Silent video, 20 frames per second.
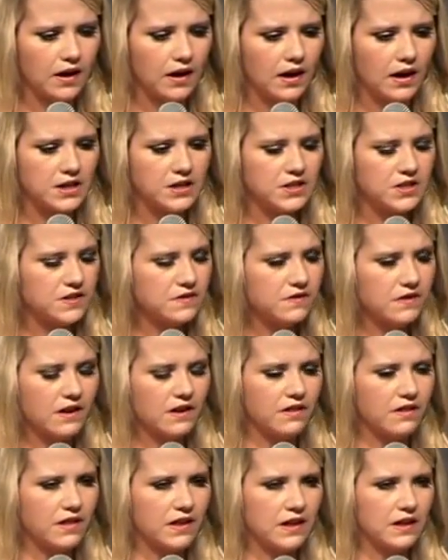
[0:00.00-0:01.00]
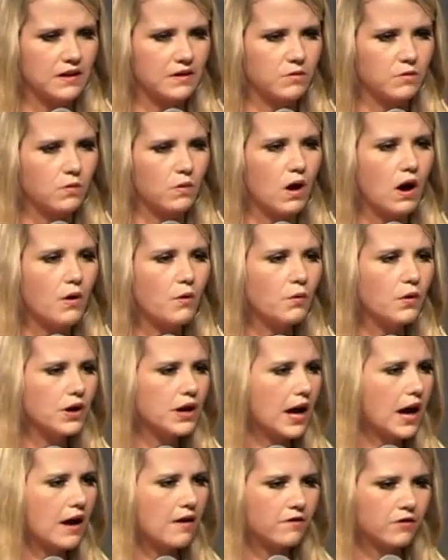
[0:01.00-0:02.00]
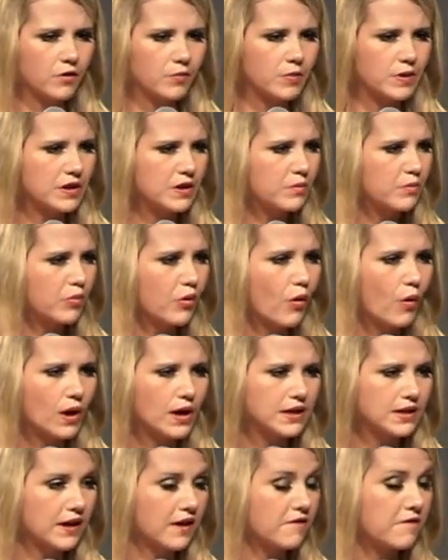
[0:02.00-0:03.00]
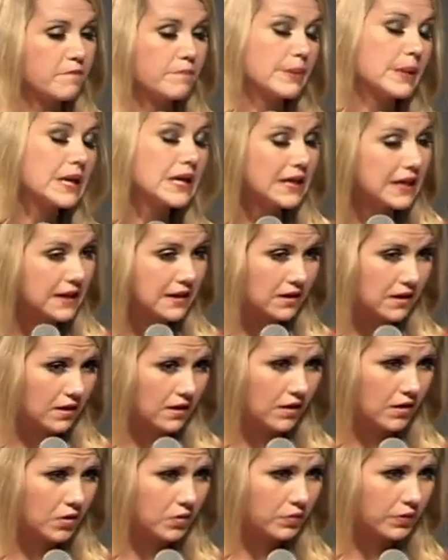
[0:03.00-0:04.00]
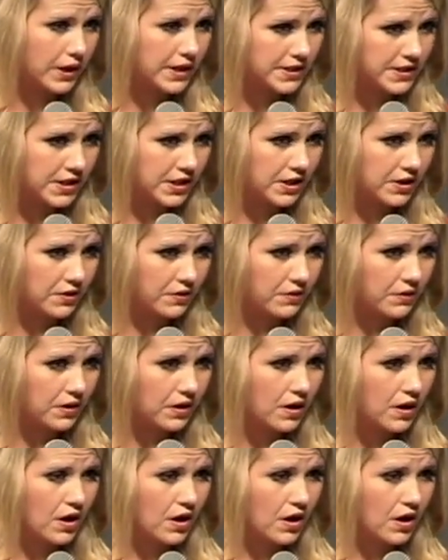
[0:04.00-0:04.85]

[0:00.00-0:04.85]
I just felt that what would ever be the point of being rescued?